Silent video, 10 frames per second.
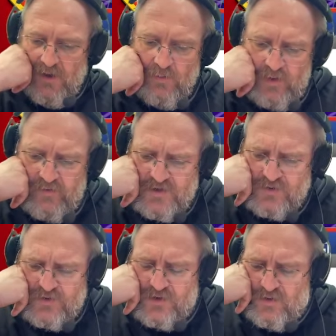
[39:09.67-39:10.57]
We are
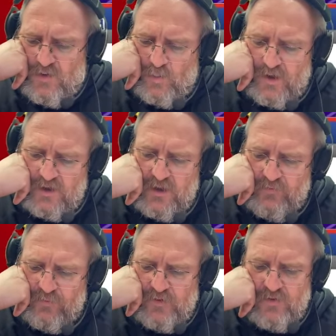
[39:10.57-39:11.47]
introducing a new way
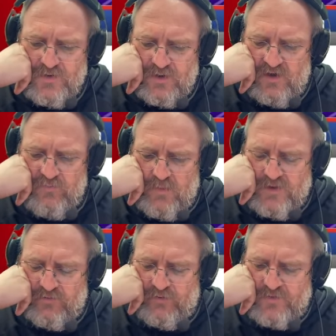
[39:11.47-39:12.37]
for you to give
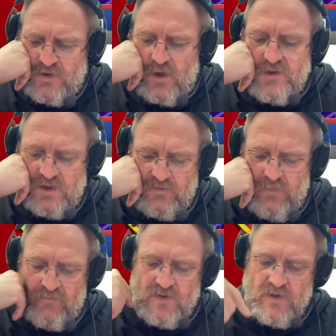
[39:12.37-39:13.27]
membership free of charge each
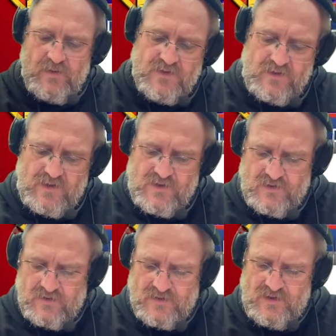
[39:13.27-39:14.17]
month. Terms and
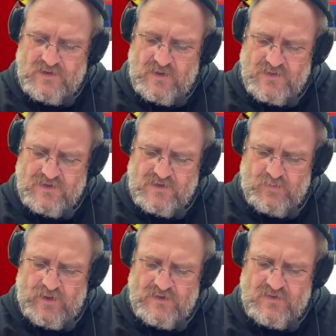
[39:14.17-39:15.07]
conditions. These terms and conditions
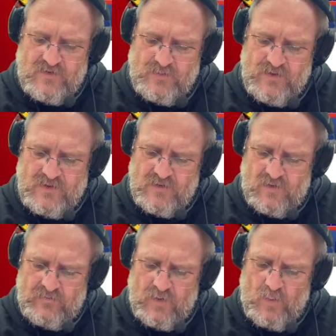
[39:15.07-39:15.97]
apply to distribution
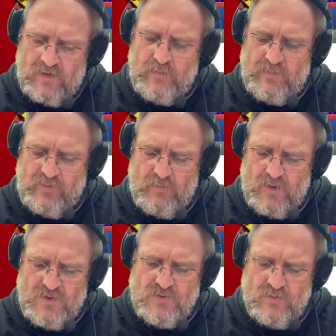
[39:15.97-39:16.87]
of your 1 month
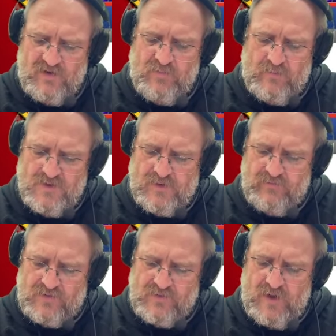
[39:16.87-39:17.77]
promotional gift
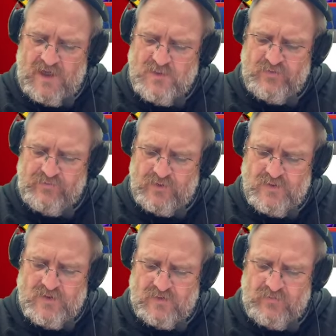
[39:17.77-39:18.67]
membership to eligible
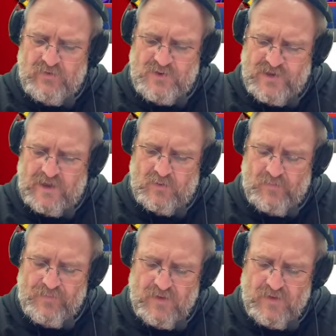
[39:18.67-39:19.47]
viewers of your channel.